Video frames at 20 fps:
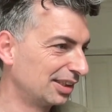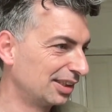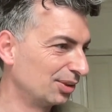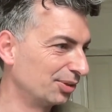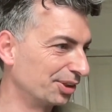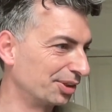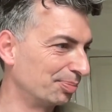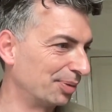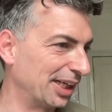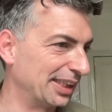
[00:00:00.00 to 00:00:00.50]

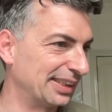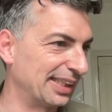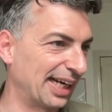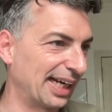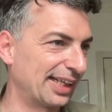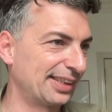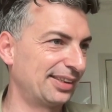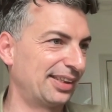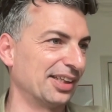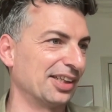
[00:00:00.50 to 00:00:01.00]
with my
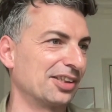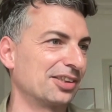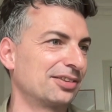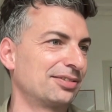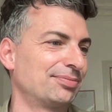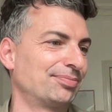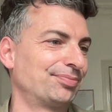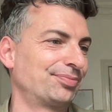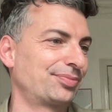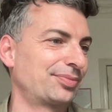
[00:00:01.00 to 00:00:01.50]
dad there.
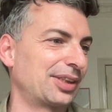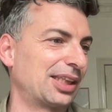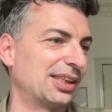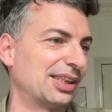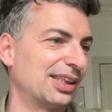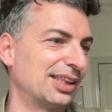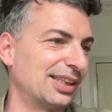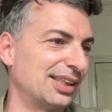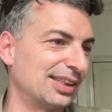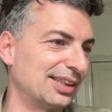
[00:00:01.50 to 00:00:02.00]

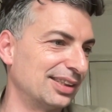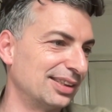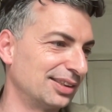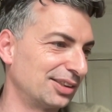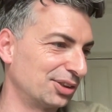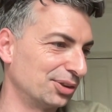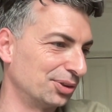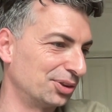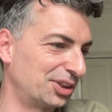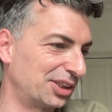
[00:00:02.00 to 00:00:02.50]
Uh,
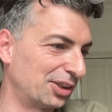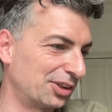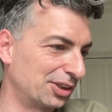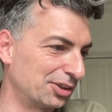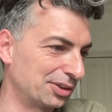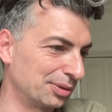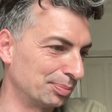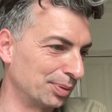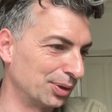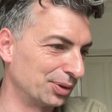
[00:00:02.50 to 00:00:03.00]
so shout
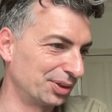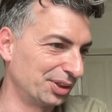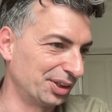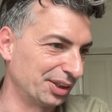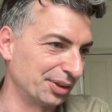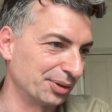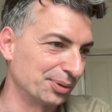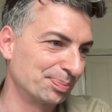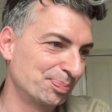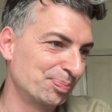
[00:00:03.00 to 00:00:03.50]
out to both of
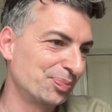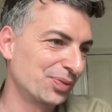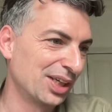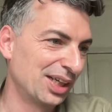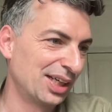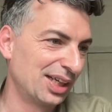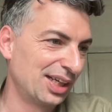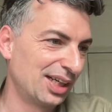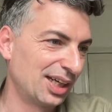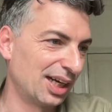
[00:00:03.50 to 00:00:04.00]
you.
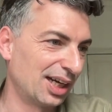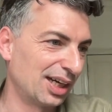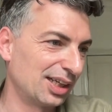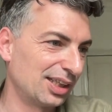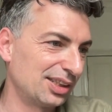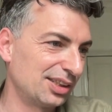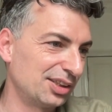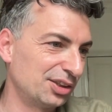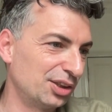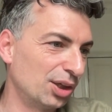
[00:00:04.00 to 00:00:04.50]

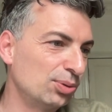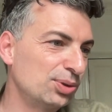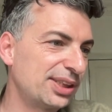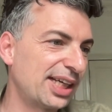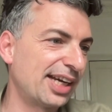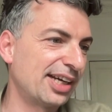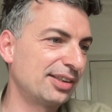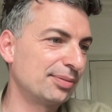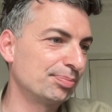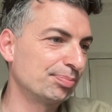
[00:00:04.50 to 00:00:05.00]
Uh,
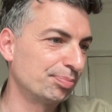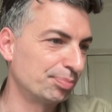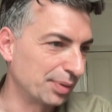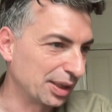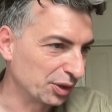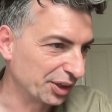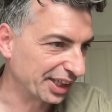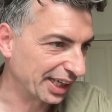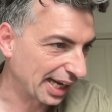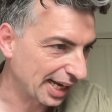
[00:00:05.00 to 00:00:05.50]
Notan
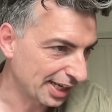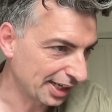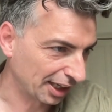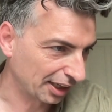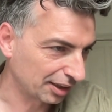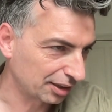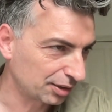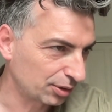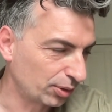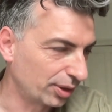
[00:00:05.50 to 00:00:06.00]

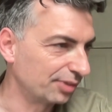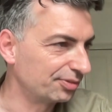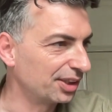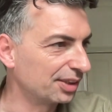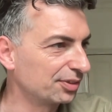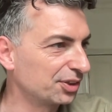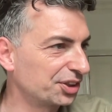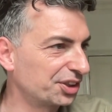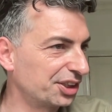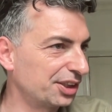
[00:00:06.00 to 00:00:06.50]
Mariana, who I've
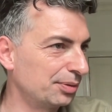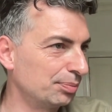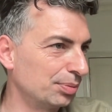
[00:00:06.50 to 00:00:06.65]
never seen